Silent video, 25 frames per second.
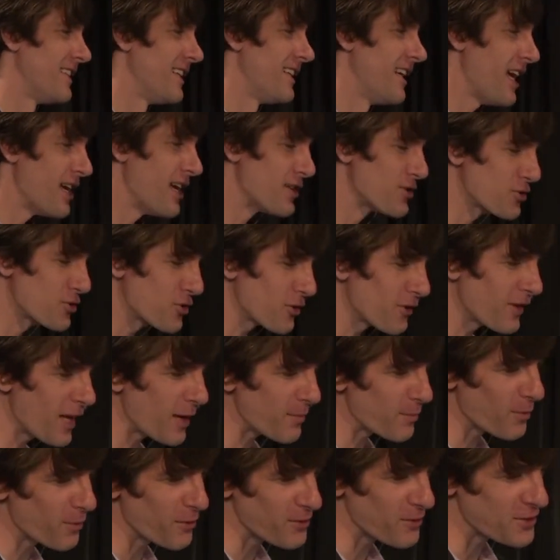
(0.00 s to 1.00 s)
And should
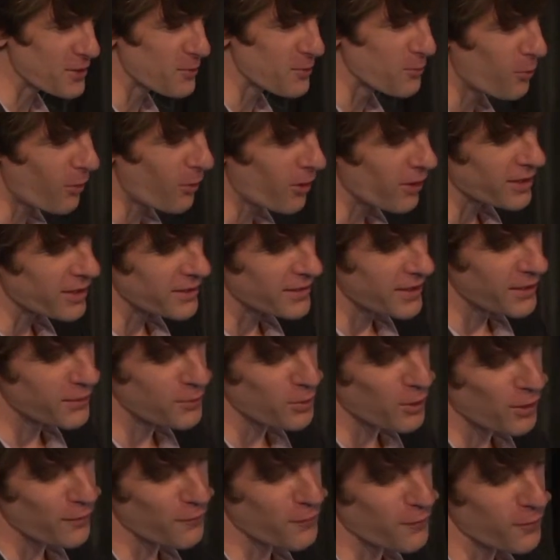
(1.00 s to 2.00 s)
that person walk in the
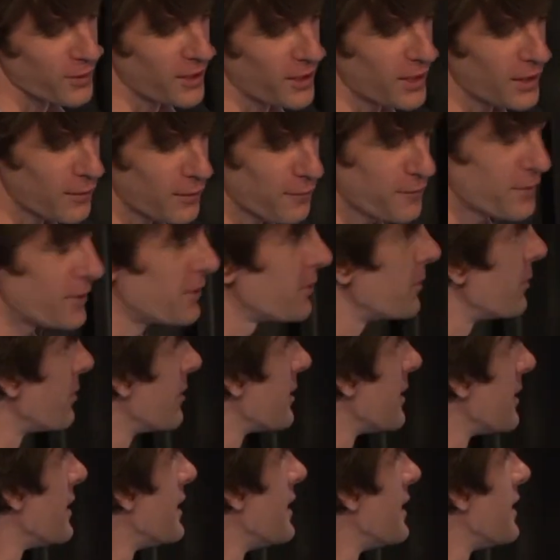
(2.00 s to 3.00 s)
door for an interview,
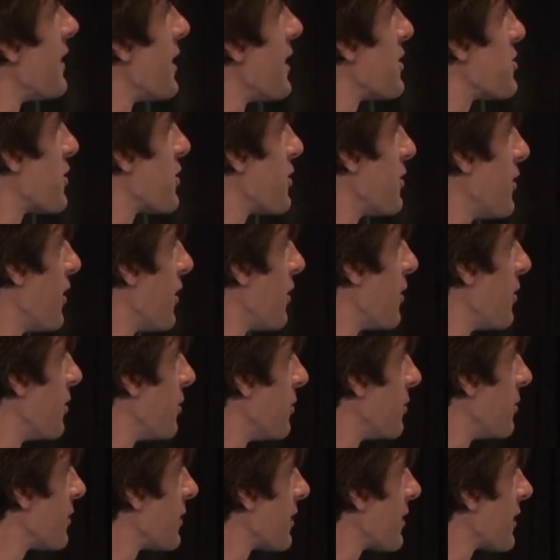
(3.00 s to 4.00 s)
they should
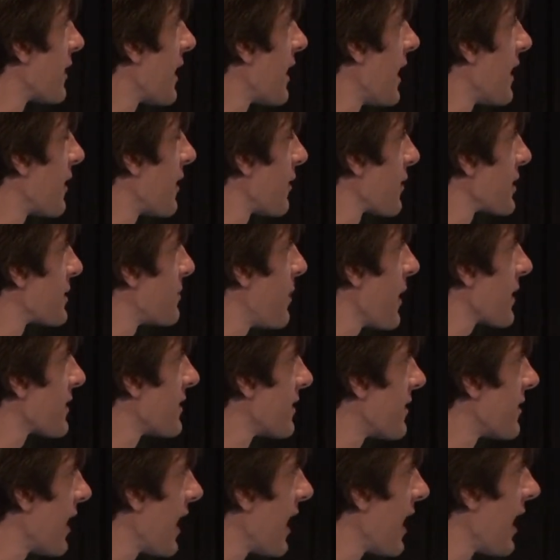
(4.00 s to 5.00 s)
know that they're
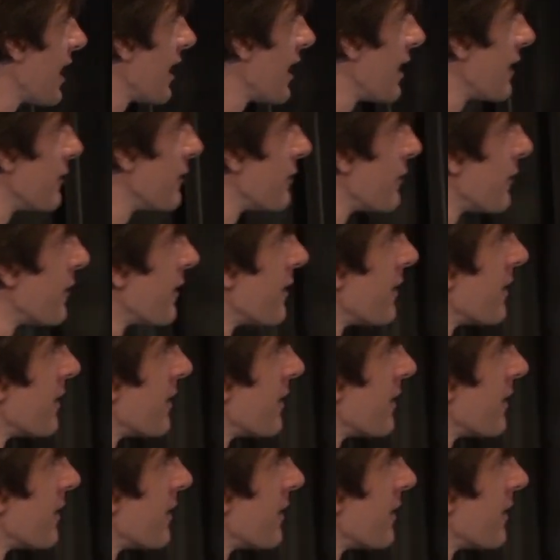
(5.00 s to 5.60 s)
expected to have